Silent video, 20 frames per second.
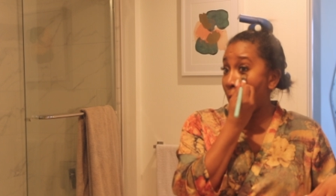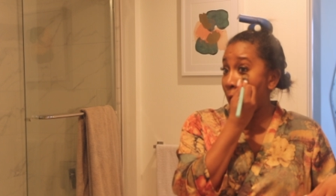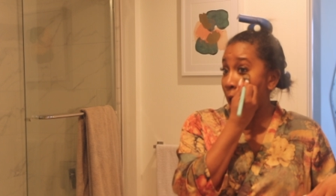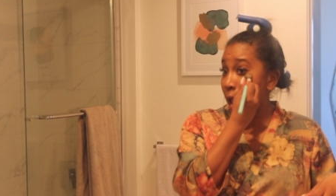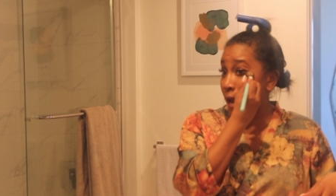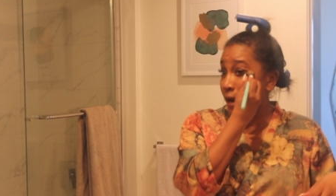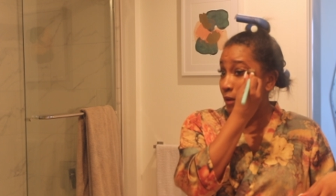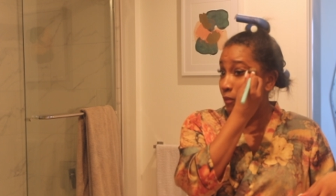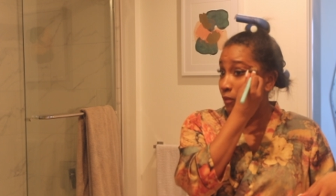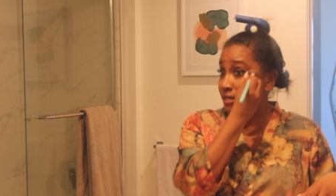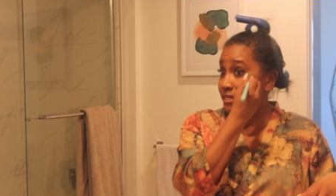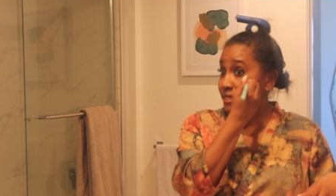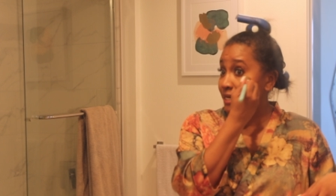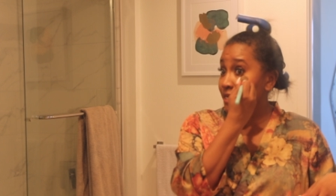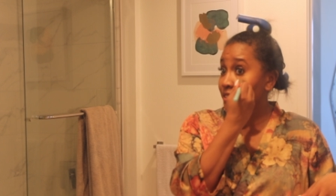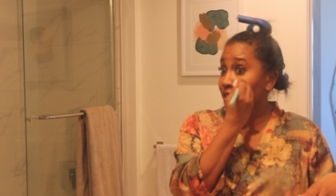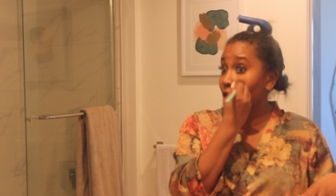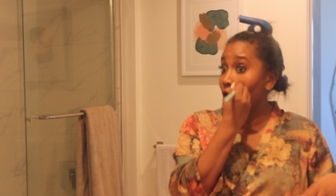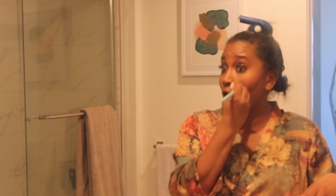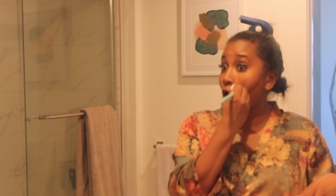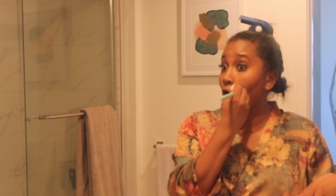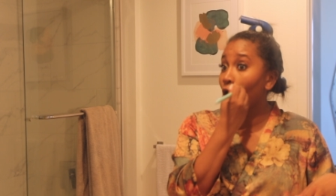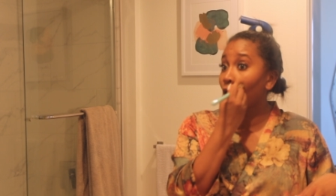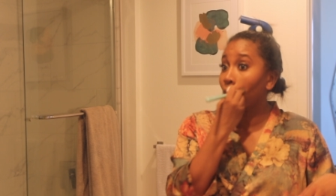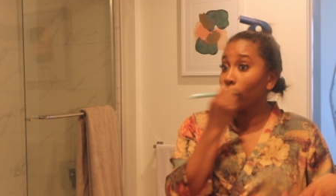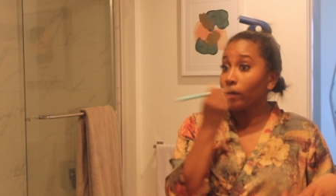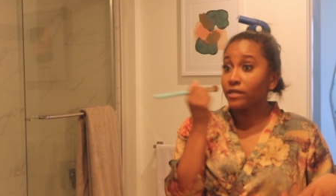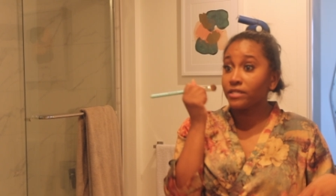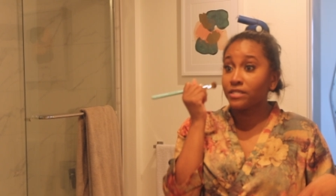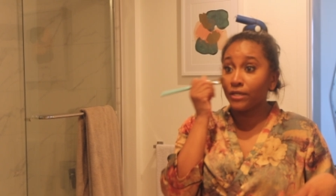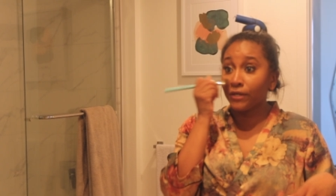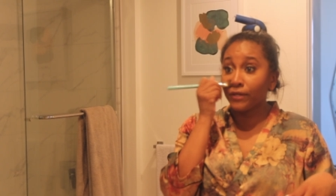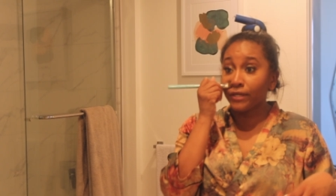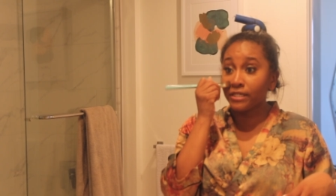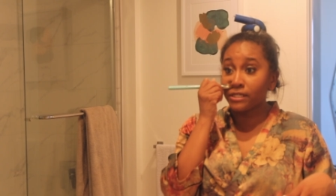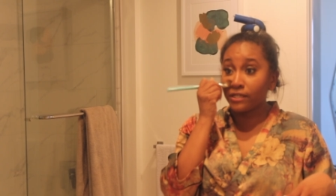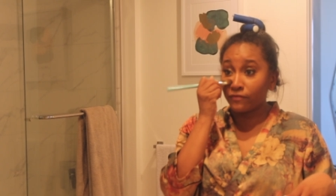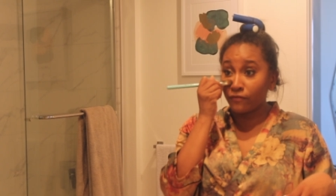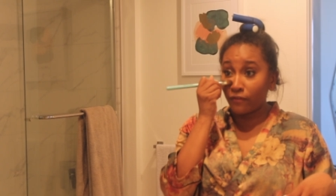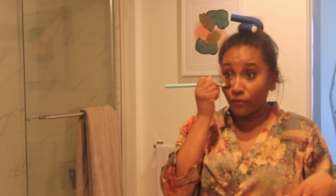And it wasn't as long or as
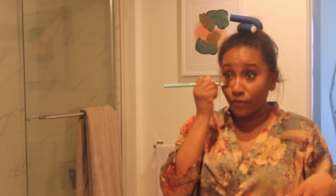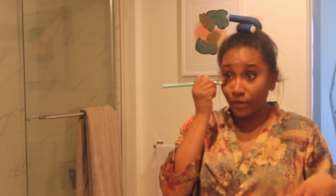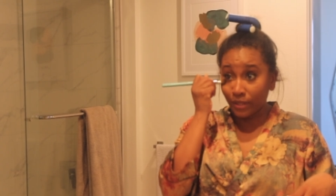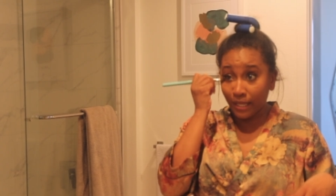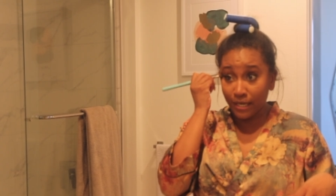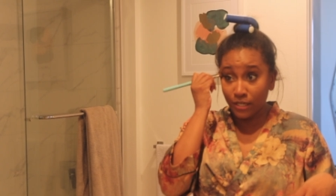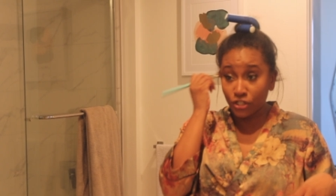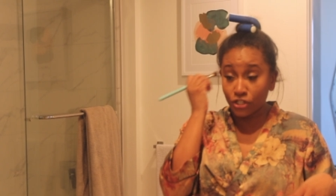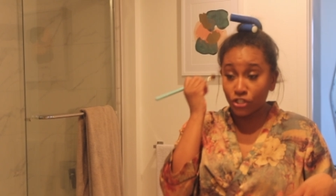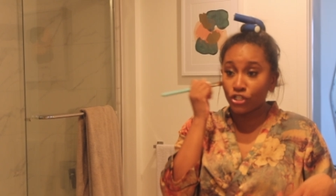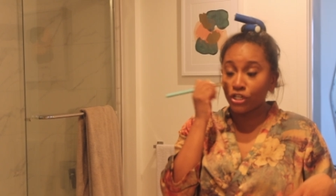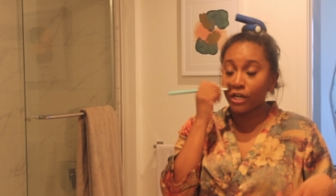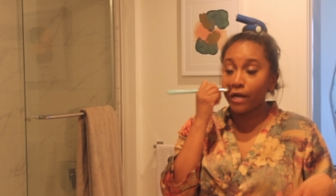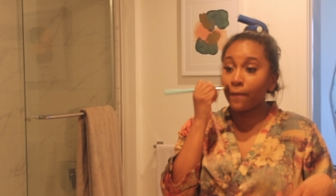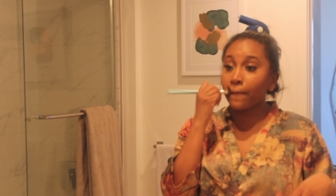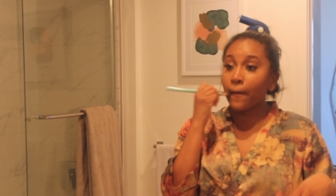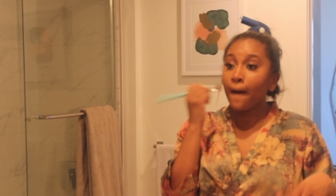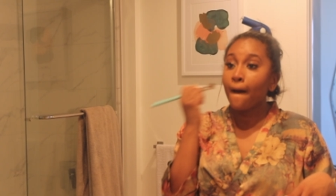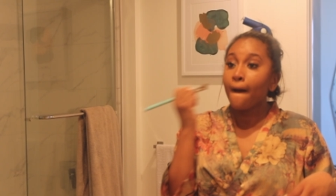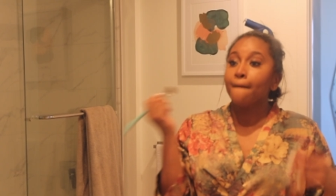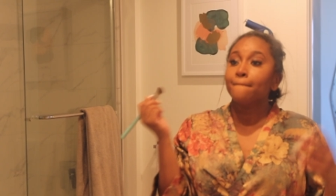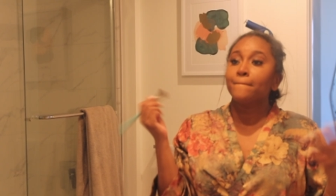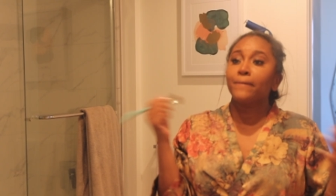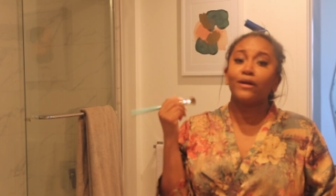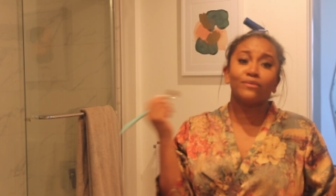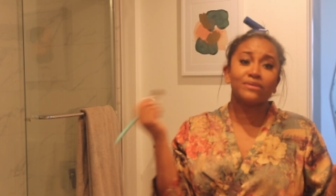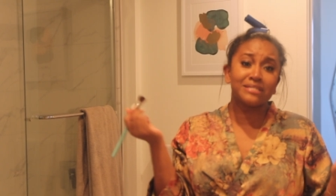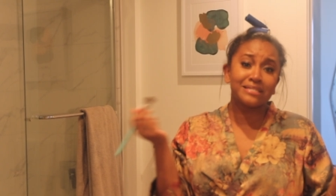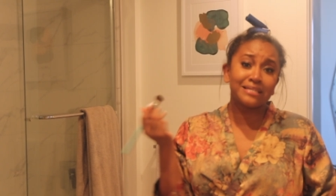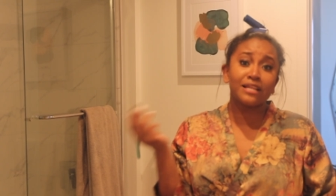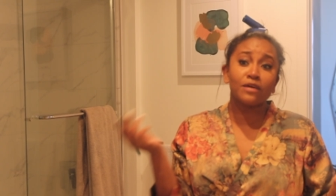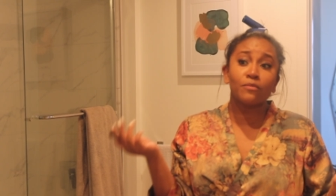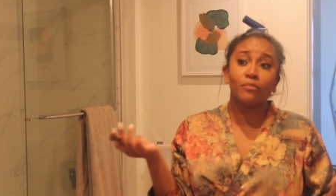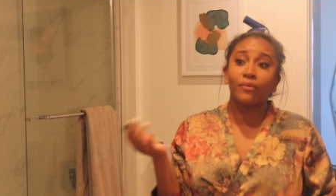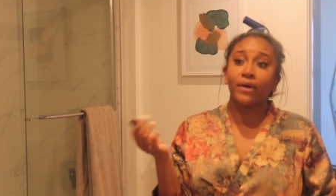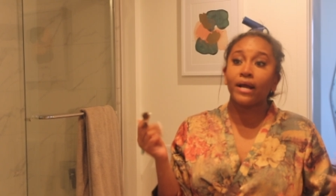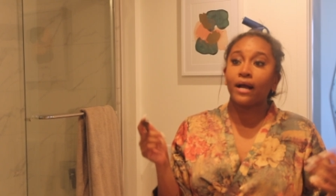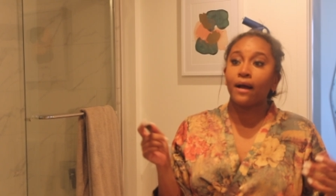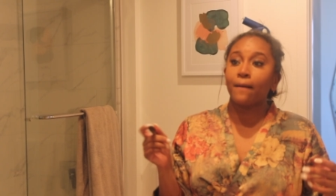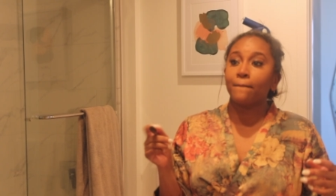serious of a relationship, but it was still a
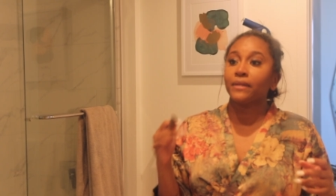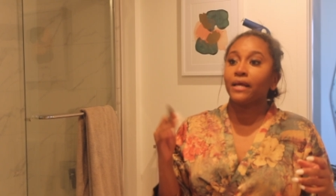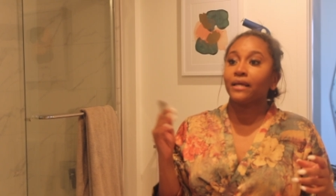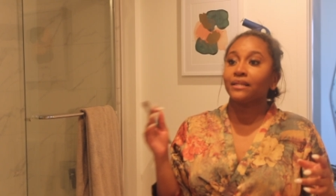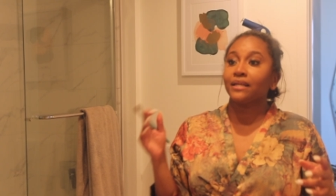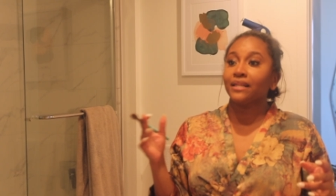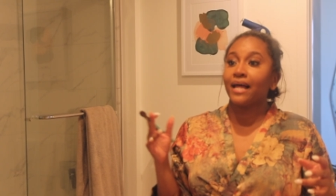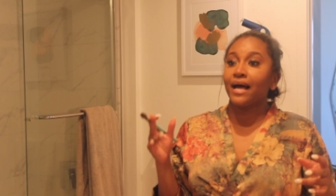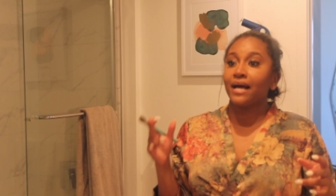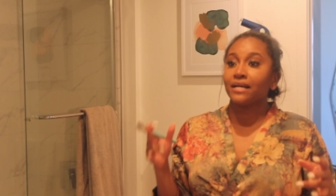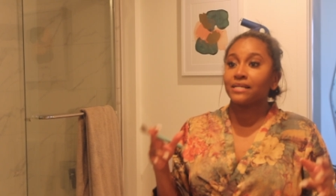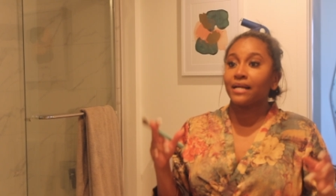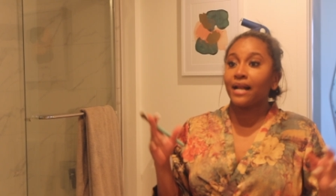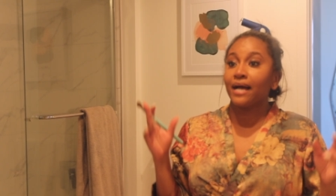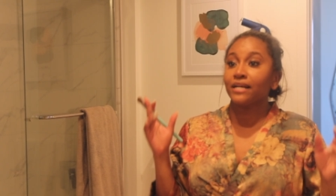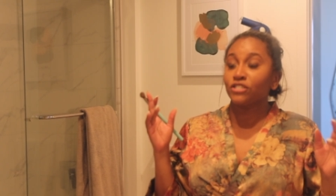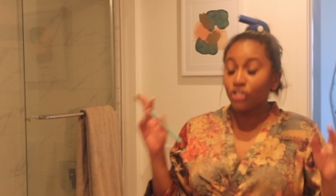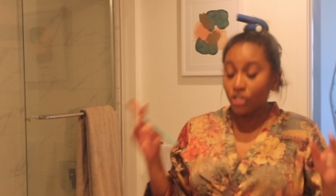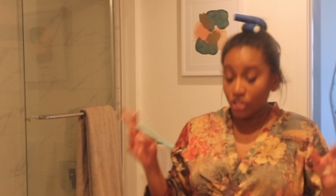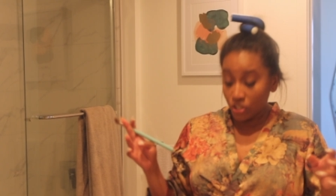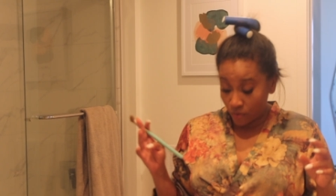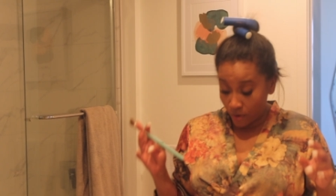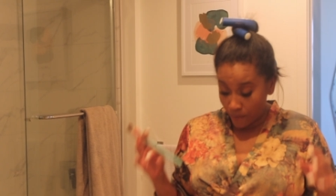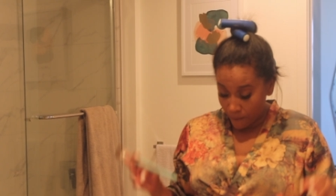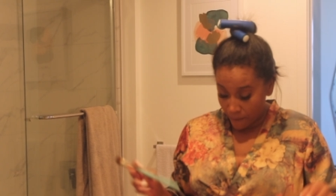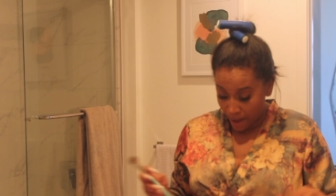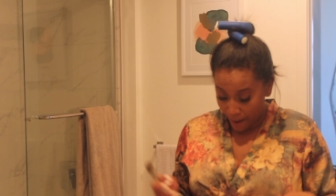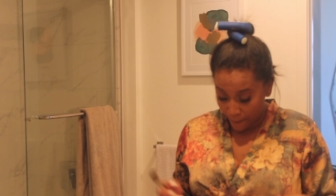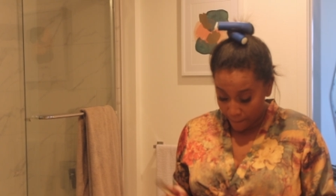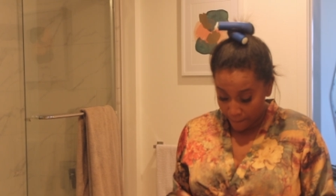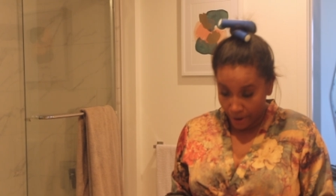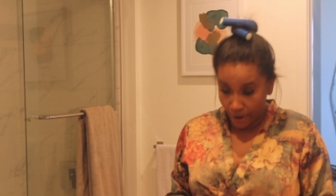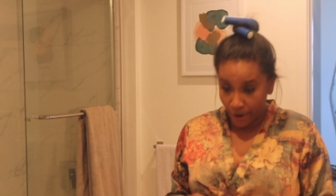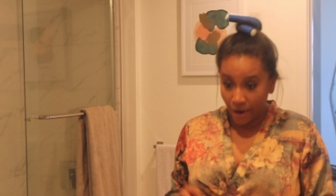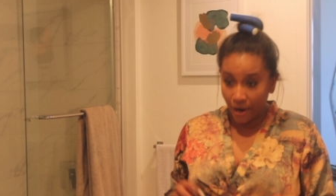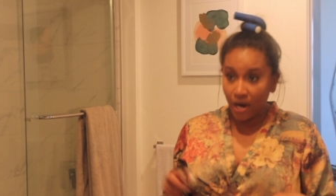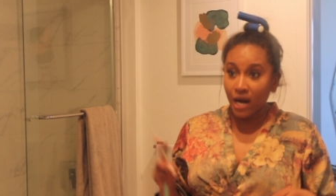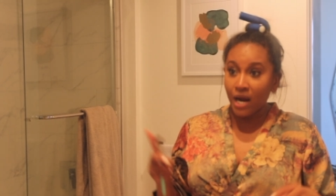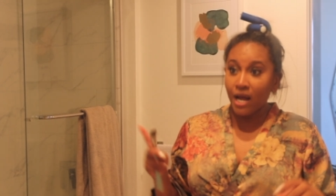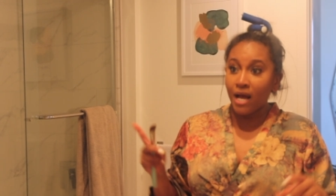breakup nonetheless. And I just
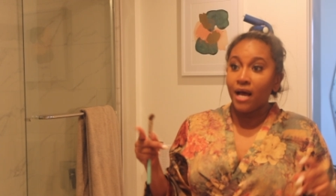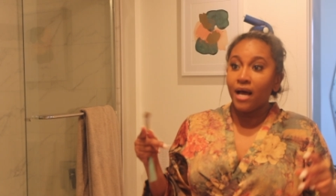remember